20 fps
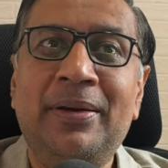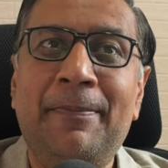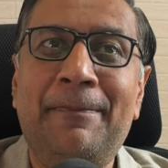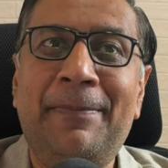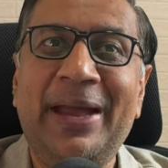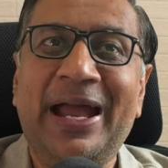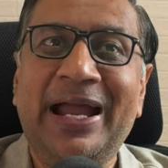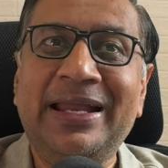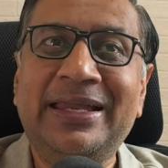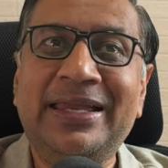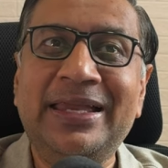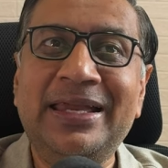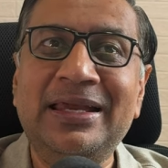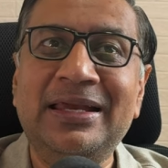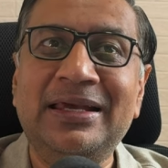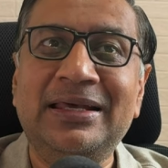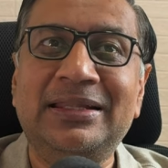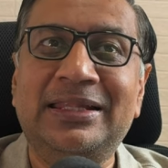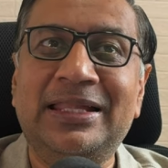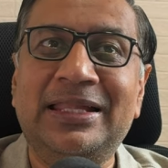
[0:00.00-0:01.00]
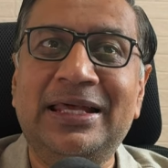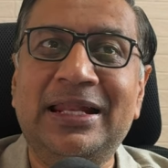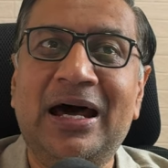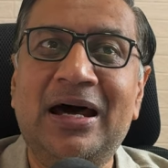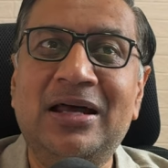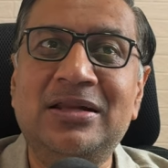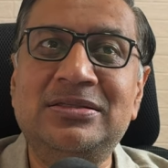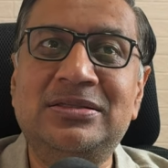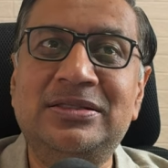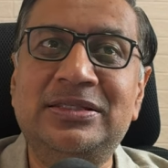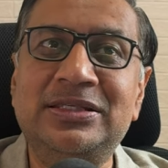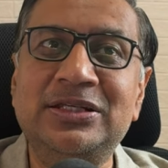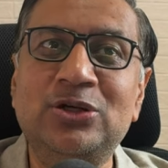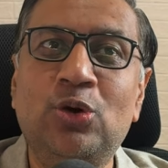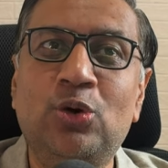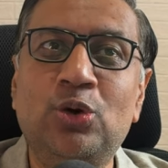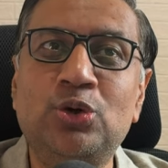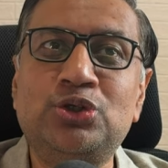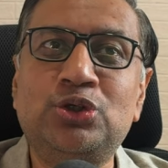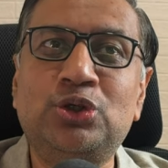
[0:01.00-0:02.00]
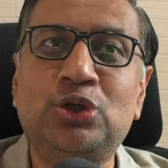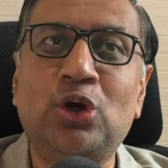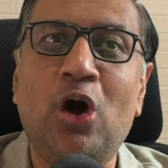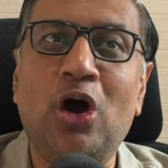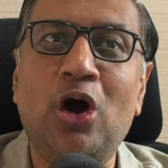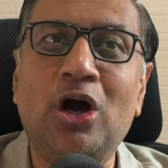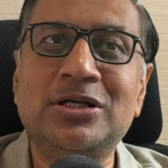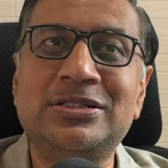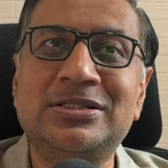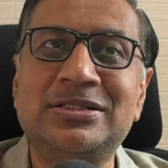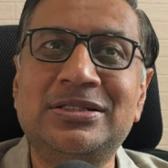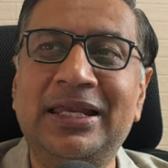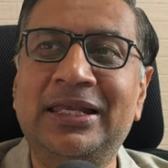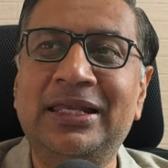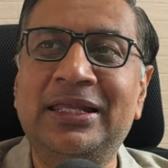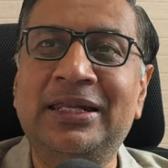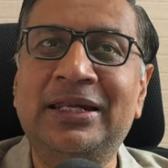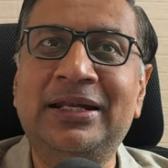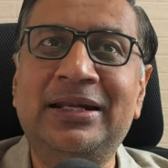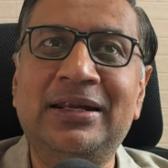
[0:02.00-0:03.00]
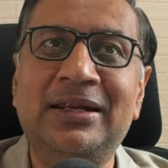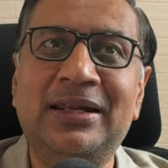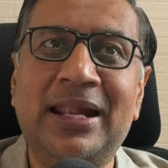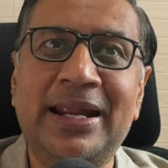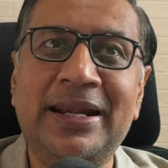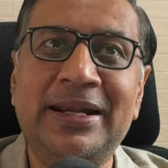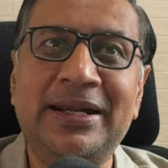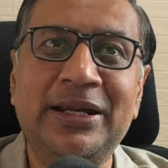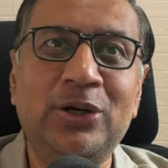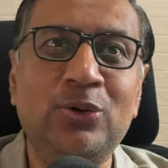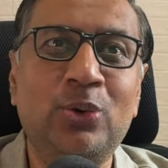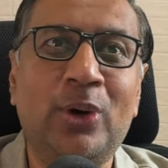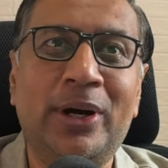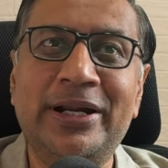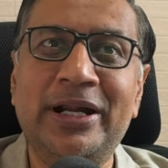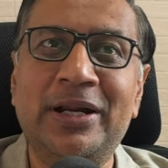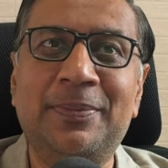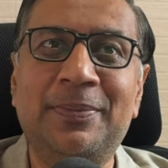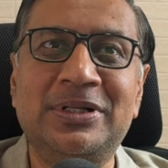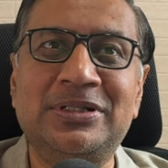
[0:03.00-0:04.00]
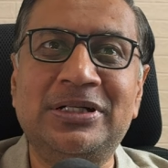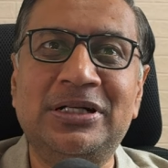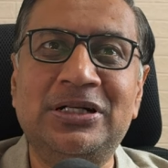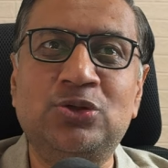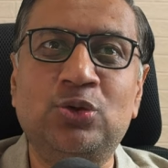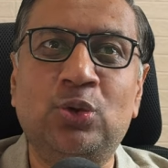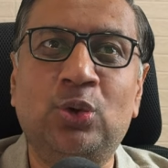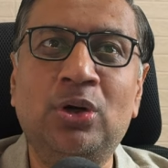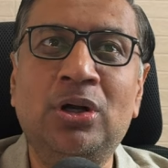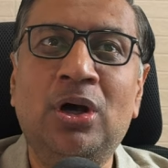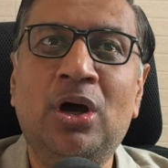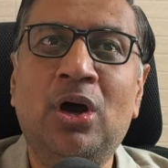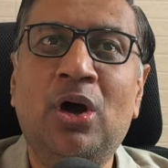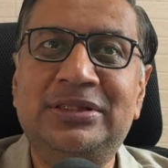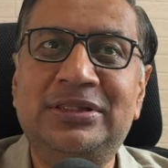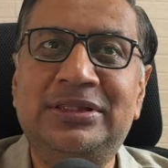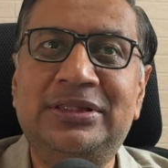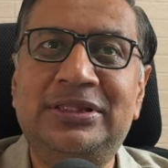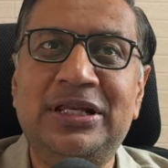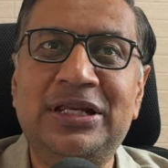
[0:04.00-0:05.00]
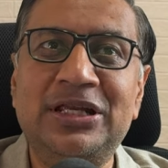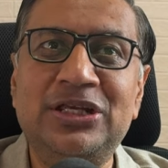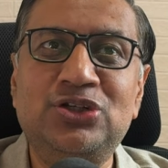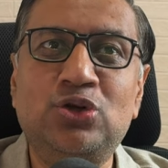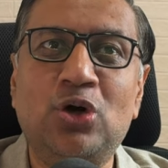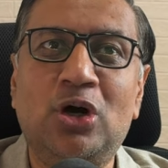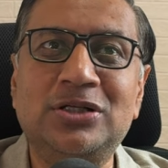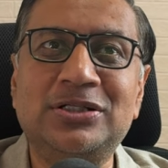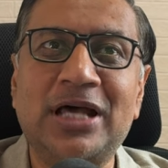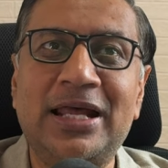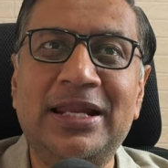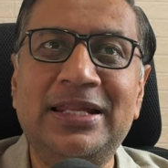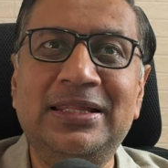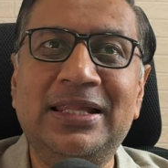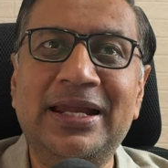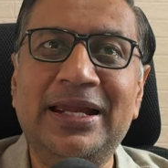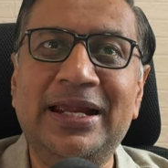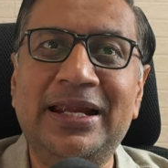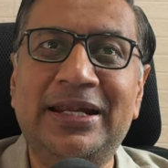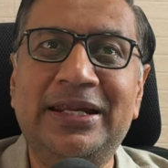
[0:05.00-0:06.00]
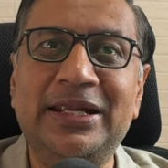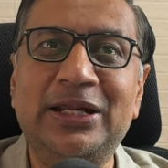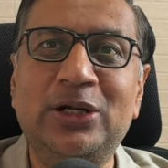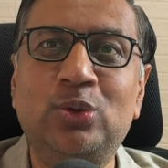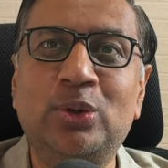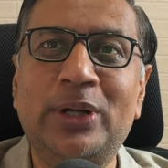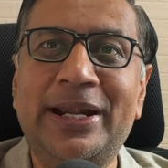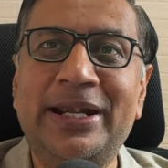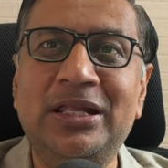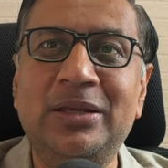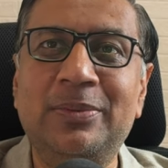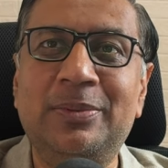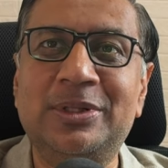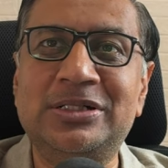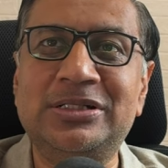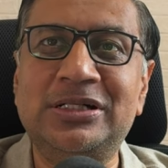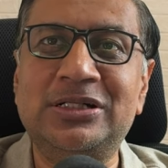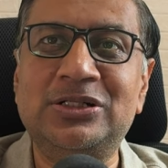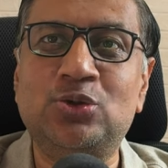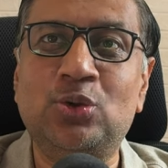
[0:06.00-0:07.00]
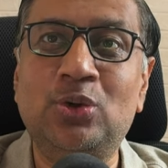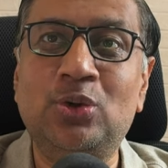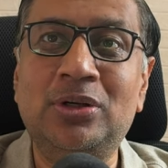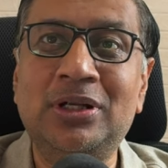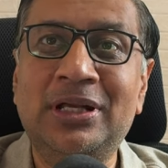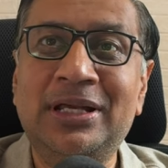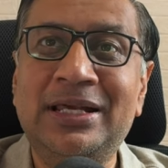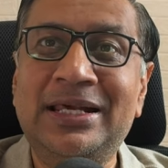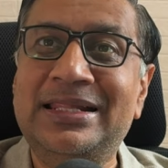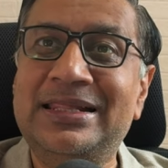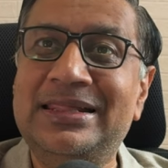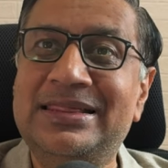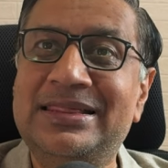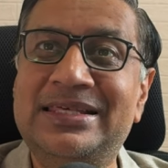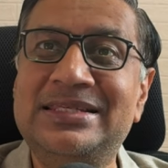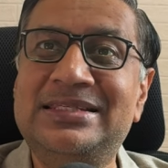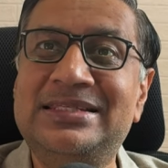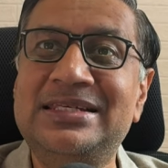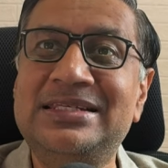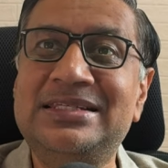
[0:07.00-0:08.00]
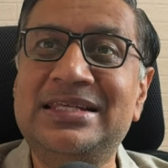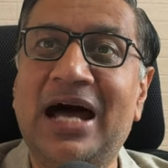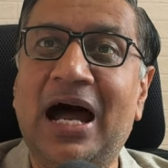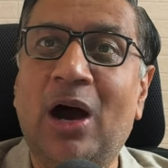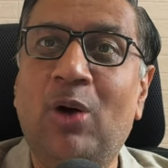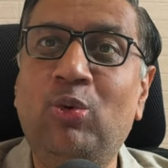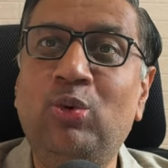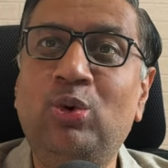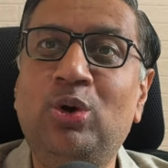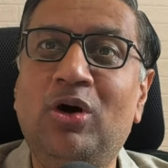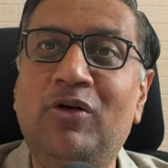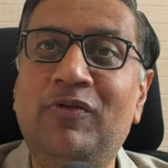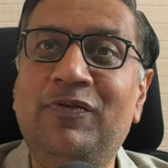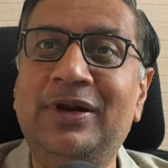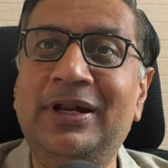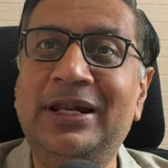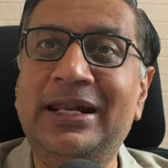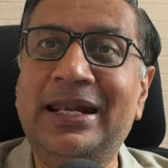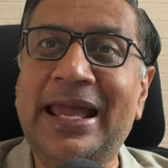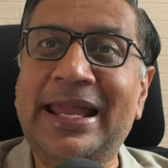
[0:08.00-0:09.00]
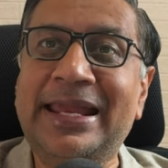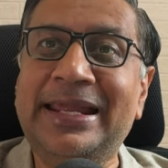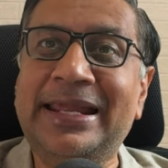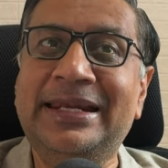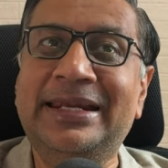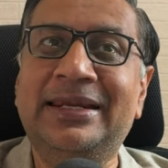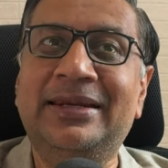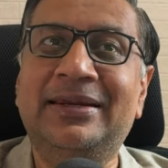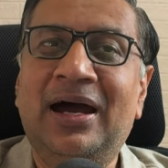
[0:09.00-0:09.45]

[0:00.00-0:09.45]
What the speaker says: Banking, there are zero stocks in 90 to 100% zone. Three stocks are in the 80 to 90% zone. This is out of nine.